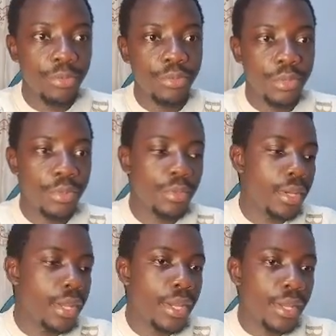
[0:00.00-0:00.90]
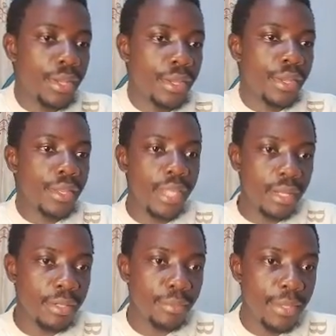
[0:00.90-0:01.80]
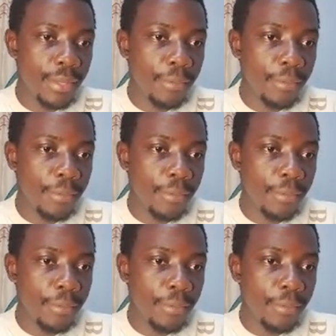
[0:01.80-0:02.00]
So that will be